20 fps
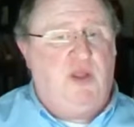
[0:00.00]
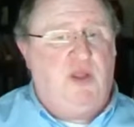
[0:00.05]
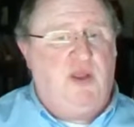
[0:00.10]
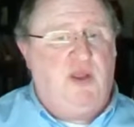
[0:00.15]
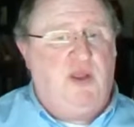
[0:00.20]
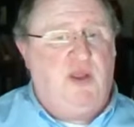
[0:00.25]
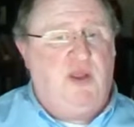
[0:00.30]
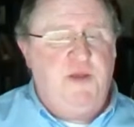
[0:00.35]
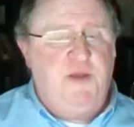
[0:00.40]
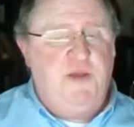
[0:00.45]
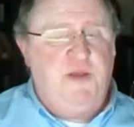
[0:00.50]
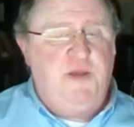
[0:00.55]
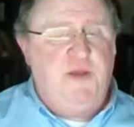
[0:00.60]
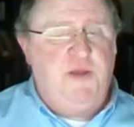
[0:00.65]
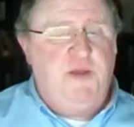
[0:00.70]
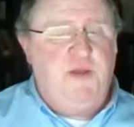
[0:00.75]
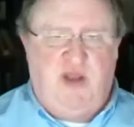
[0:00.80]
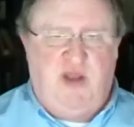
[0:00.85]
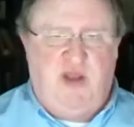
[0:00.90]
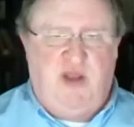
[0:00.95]
to Dianne
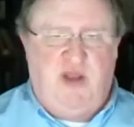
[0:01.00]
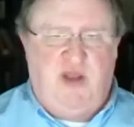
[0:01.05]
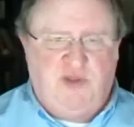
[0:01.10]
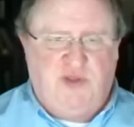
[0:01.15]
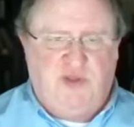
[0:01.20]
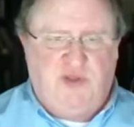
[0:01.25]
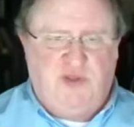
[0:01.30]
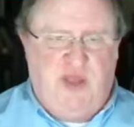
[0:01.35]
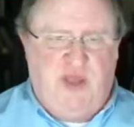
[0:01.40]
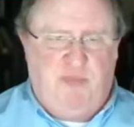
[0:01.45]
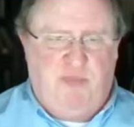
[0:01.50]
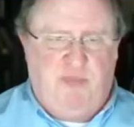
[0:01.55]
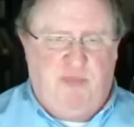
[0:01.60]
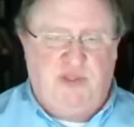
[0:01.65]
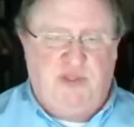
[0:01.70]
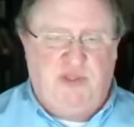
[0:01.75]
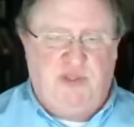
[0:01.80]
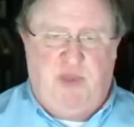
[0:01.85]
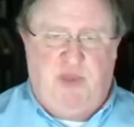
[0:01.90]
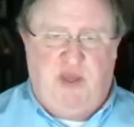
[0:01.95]
Feinstein, for example,